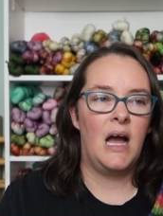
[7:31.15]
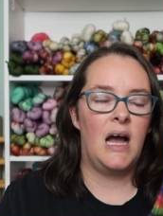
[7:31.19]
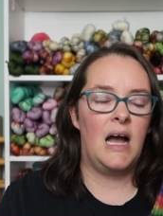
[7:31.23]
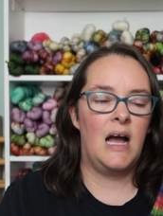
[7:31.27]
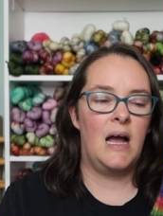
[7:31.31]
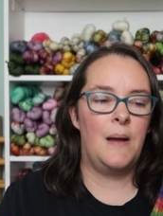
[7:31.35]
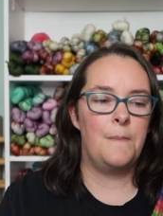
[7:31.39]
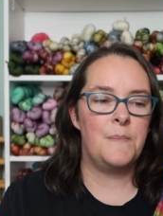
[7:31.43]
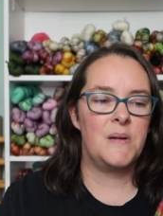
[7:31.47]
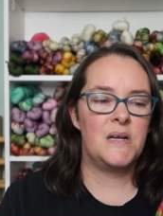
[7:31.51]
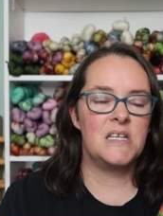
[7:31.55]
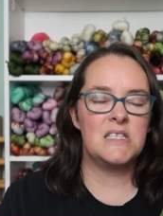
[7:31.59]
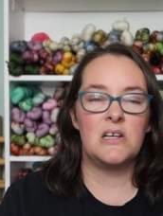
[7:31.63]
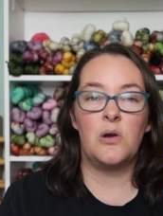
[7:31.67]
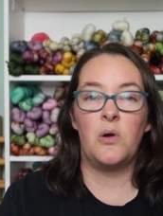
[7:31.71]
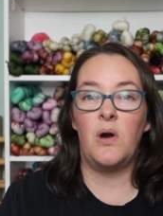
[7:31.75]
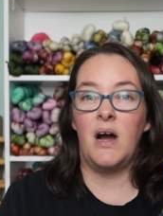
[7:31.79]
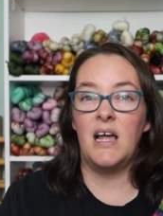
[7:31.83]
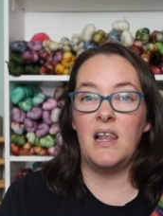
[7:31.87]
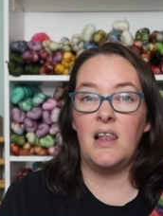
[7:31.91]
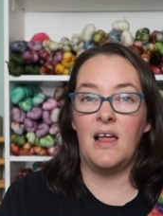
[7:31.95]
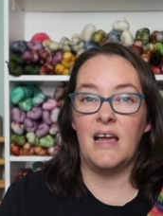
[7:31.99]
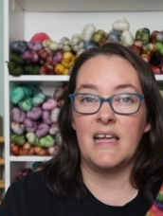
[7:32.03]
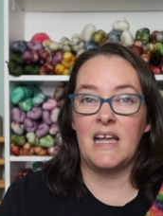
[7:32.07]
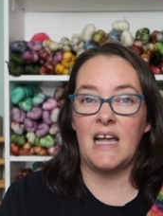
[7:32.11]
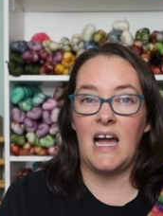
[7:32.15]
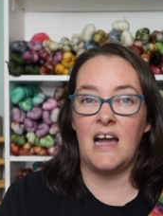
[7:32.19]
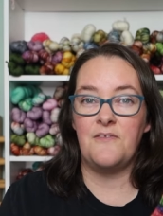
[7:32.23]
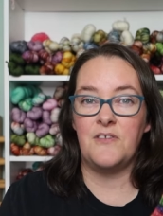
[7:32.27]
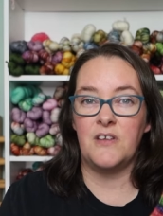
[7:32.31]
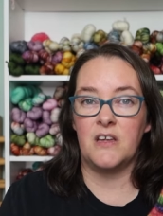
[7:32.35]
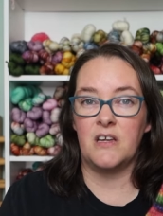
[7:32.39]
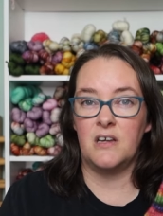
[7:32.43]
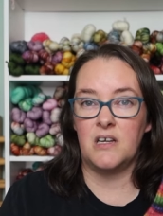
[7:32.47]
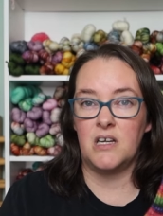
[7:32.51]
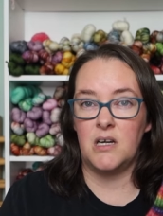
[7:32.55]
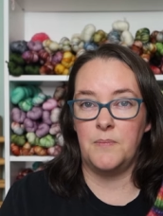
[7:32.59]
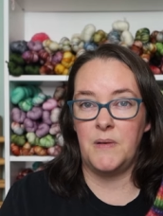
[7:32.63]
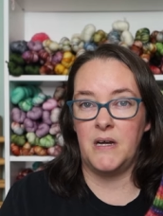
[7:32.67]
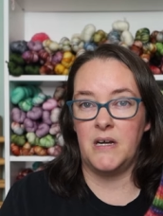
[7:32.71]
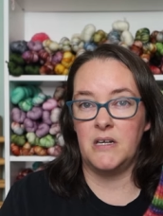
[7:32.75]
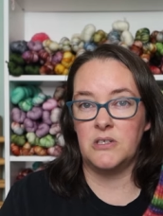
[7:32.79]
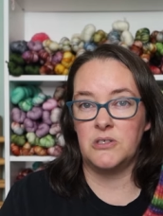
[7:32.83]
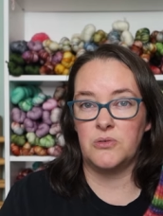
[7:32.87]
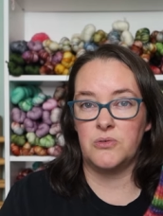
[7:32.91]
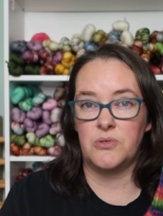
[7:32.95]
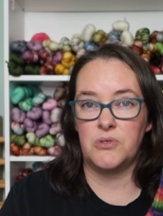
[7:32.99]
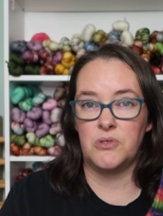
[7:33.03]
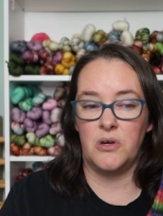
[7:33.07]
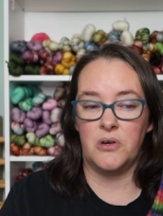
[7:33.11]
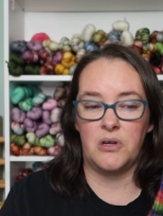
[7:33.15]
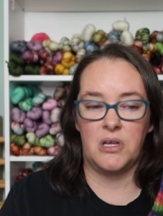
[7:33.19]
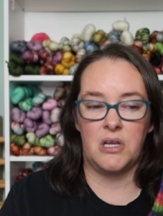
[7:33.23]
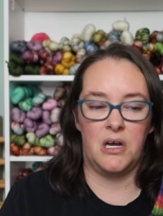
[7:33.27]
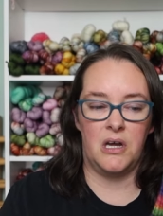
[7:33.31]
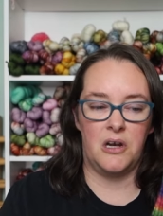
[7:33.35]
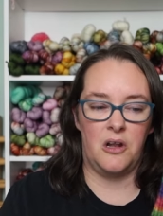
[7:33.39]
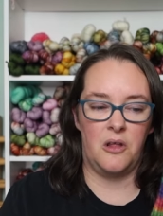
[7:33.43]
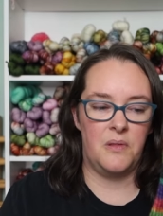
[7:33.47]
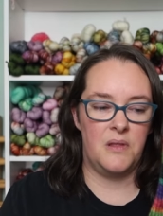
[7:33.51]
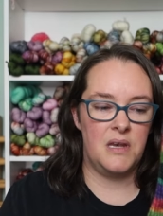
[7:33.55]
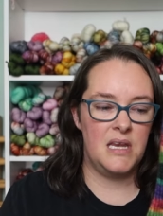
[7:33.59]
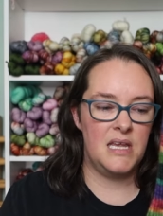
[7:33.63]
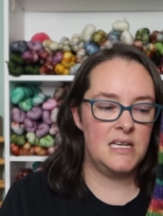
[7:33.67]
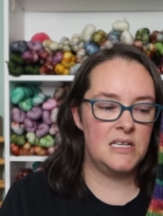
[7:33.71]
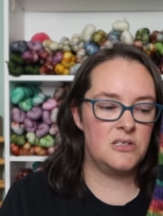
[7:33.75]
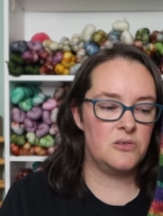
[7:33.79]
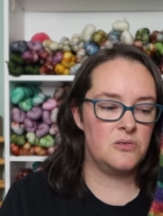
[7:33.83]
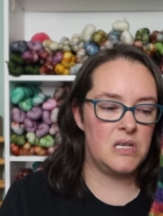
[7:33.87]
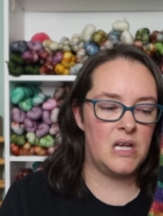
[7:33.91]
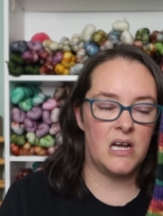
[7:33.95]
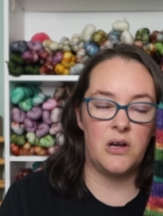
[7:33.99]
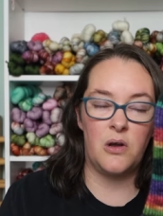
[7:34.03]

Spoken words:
because I quite like having a commercial sock yarn on the needles.